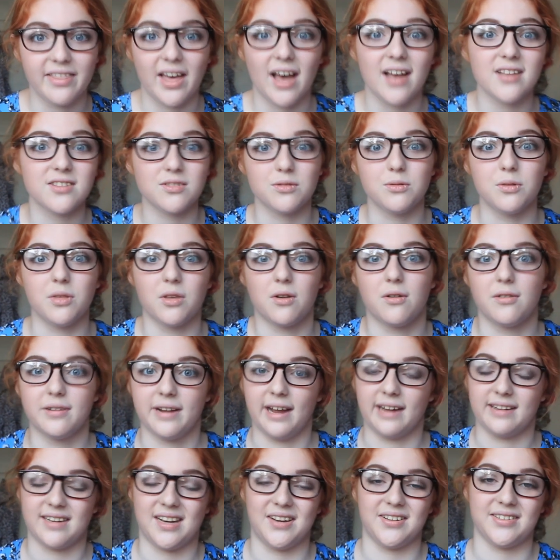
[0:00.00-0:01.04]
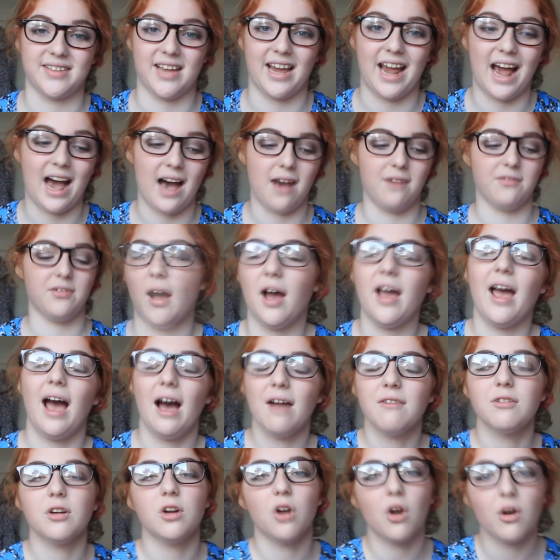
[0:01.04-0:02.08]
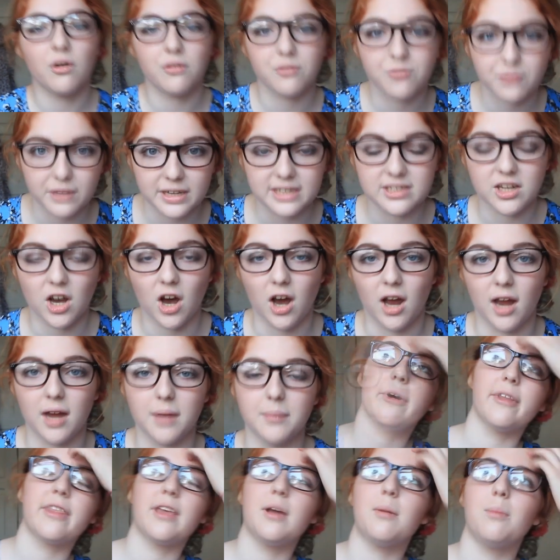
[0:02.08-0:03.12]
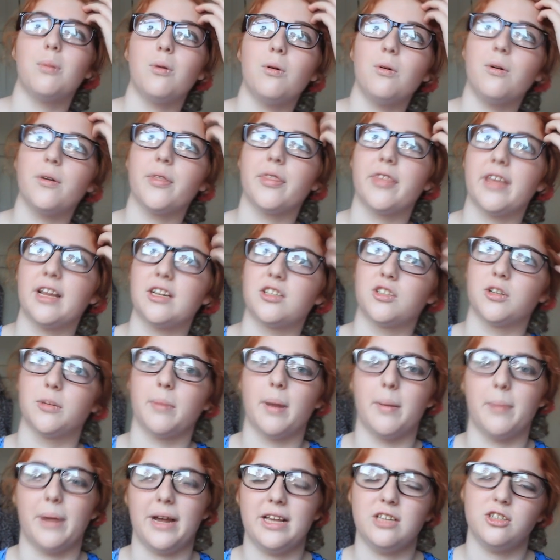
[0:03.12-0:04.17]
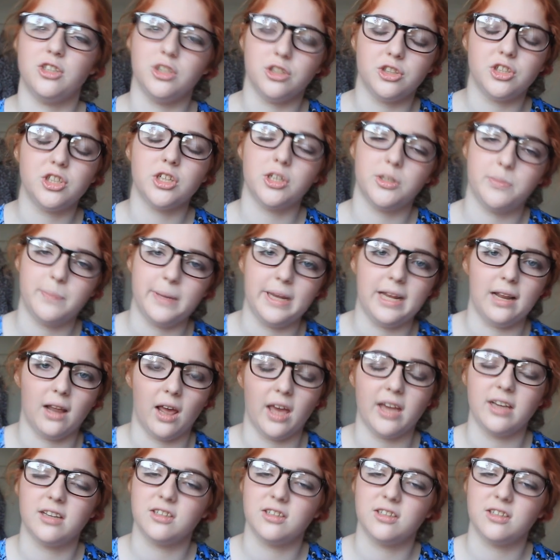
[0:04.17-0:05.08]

That's all the contact hours I have. I have a lot of free time, but the important thing to remember is you should be